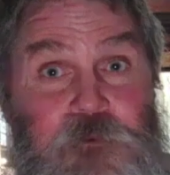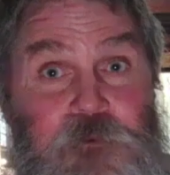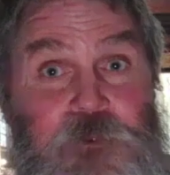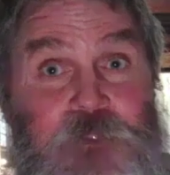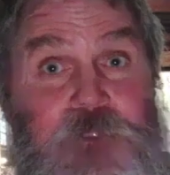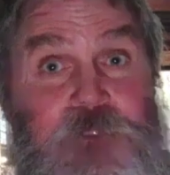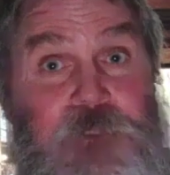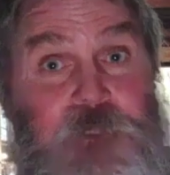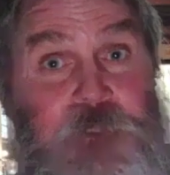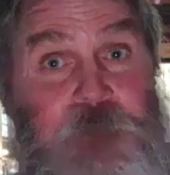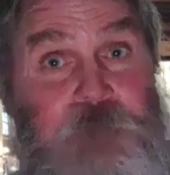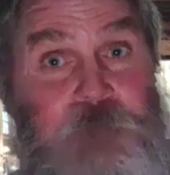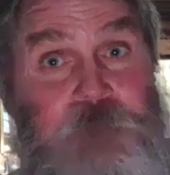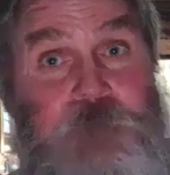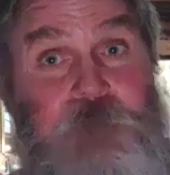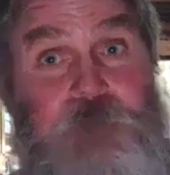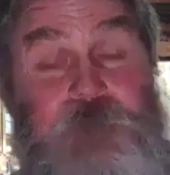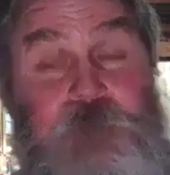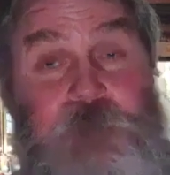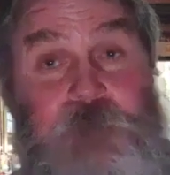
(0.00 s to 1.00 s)
He's shown me
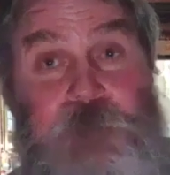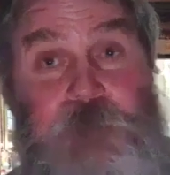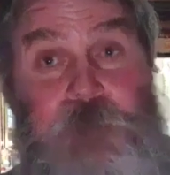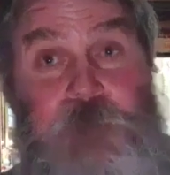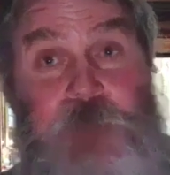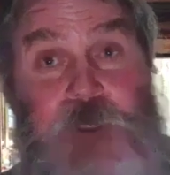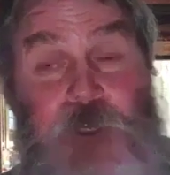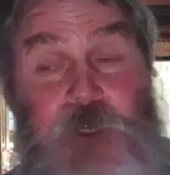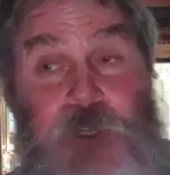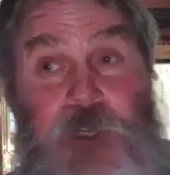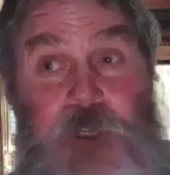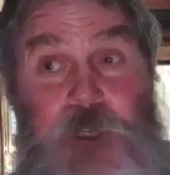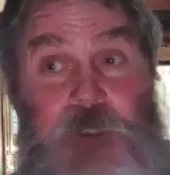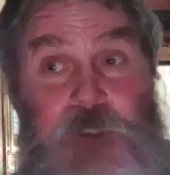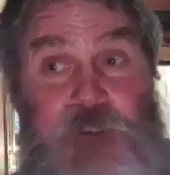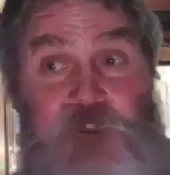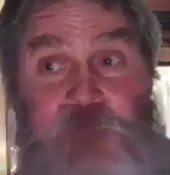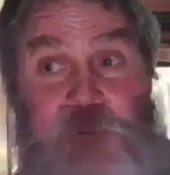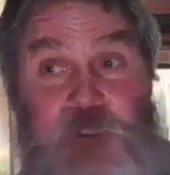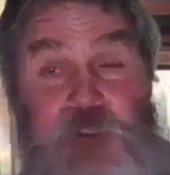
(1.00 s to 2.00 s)
more than one time.
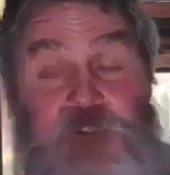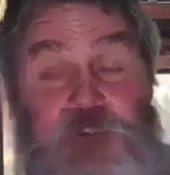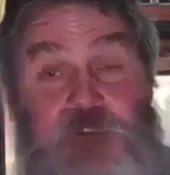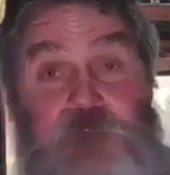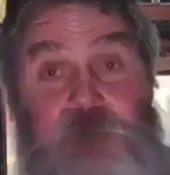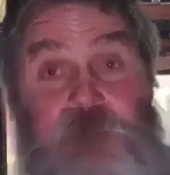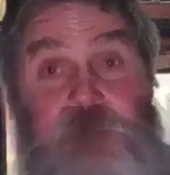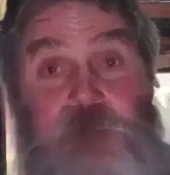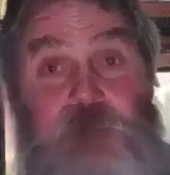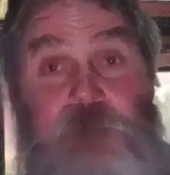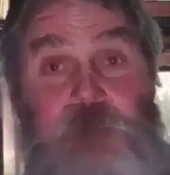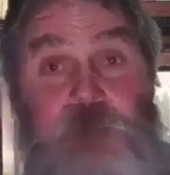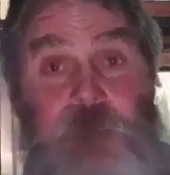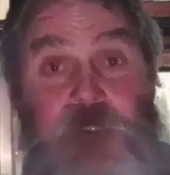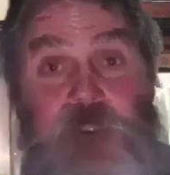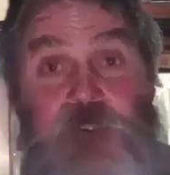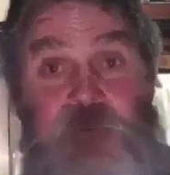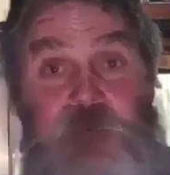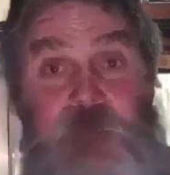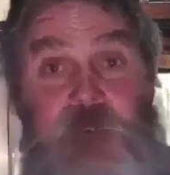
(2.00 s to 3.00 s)
And it's
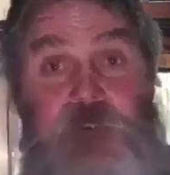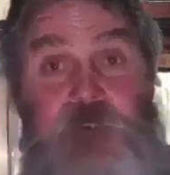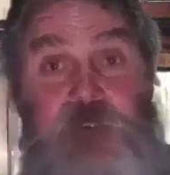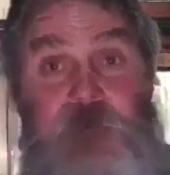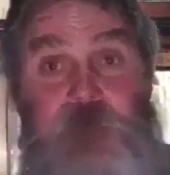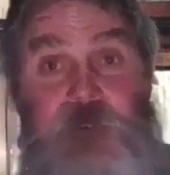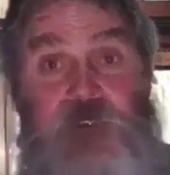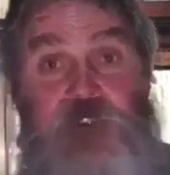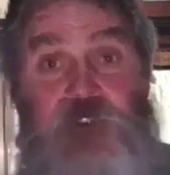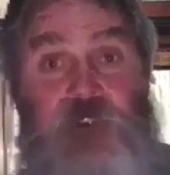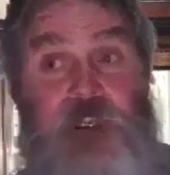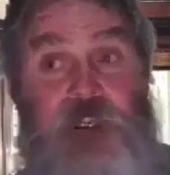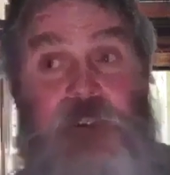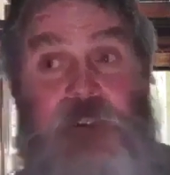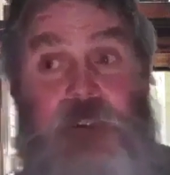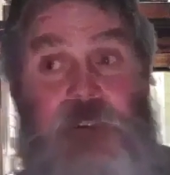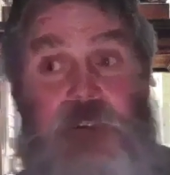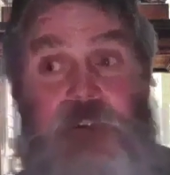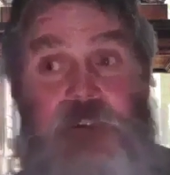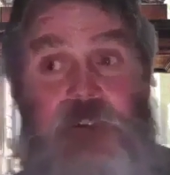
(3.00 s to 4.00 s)
fearsome.
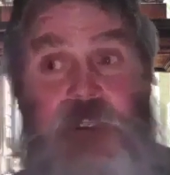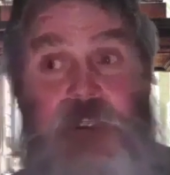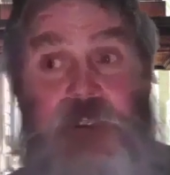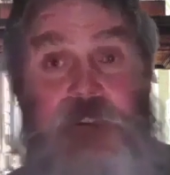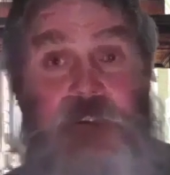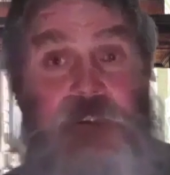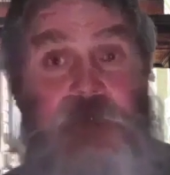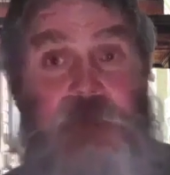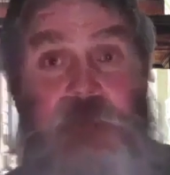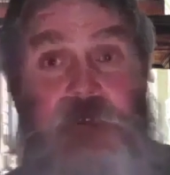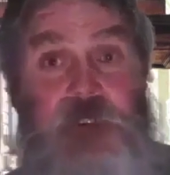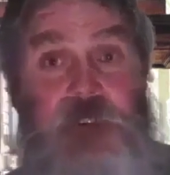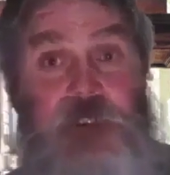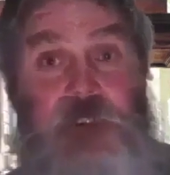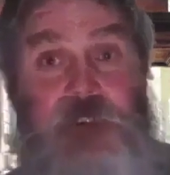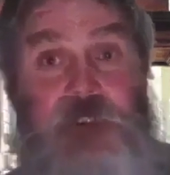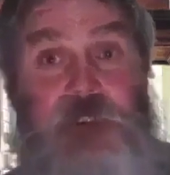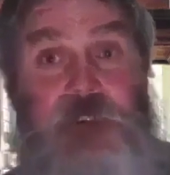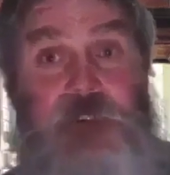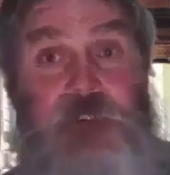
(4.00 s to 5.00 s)
It's fearsome. It's not,
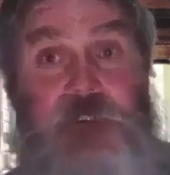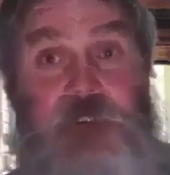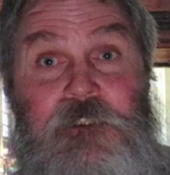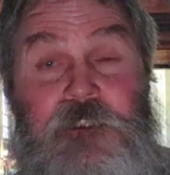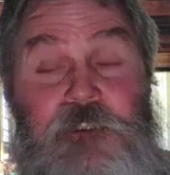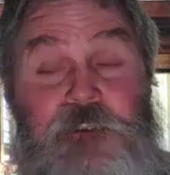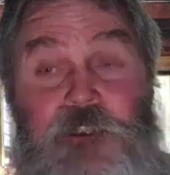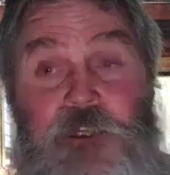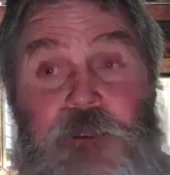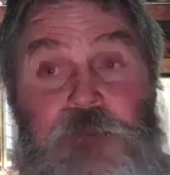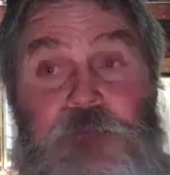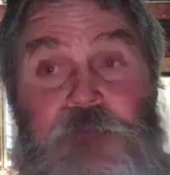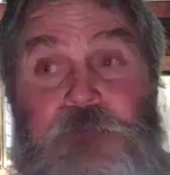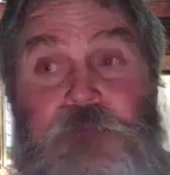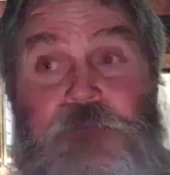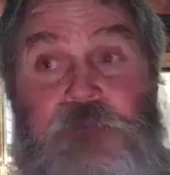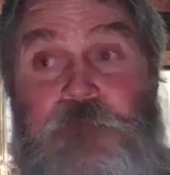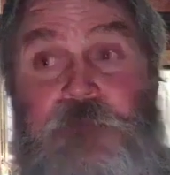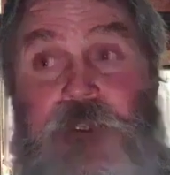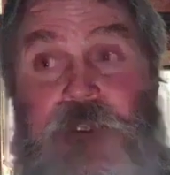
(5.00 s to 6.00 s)
it's not something that's
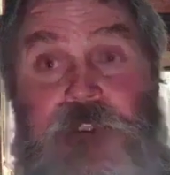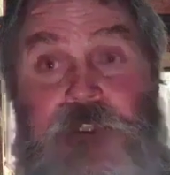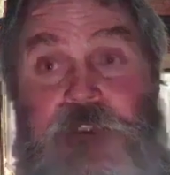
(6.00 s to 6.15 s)
easy